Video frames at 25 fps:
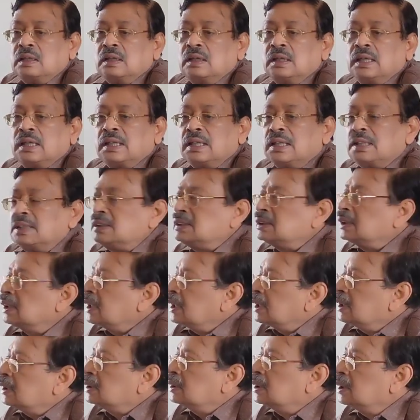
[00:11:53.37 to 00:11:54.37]

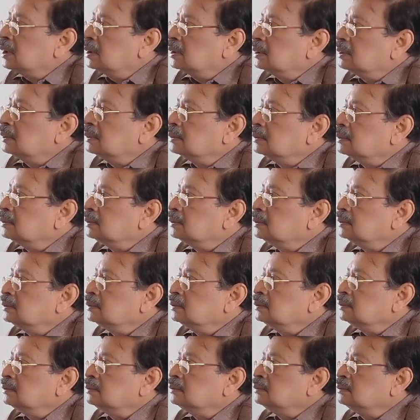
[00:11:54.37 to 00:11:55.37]
Decreased secretion
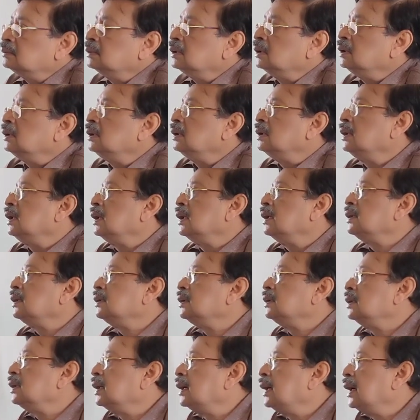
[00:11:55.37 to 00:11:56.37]
we will get
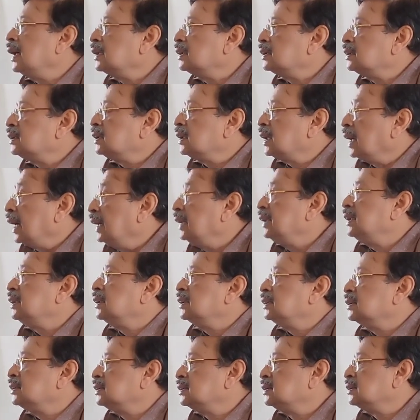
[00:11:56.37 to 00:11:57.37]
in the
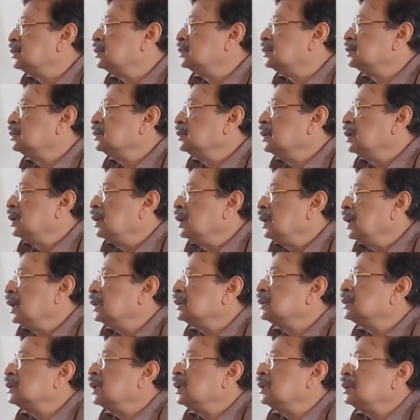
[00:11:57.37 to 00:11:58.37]
gastritis.
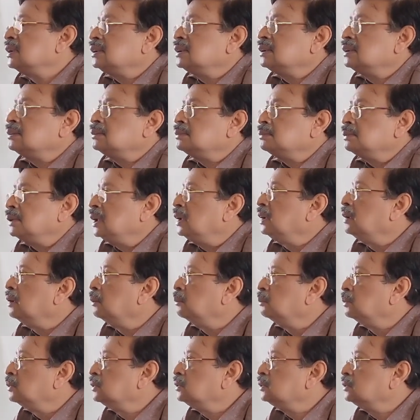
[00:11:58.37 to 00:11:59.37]
Gastritis is very
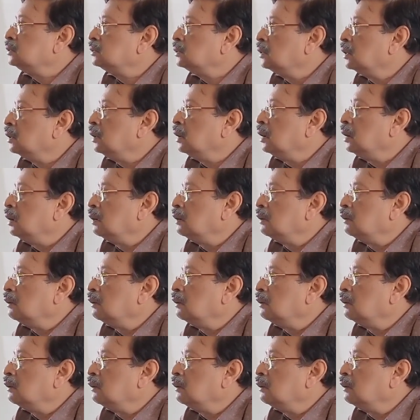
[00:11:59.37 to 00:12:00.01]
common to our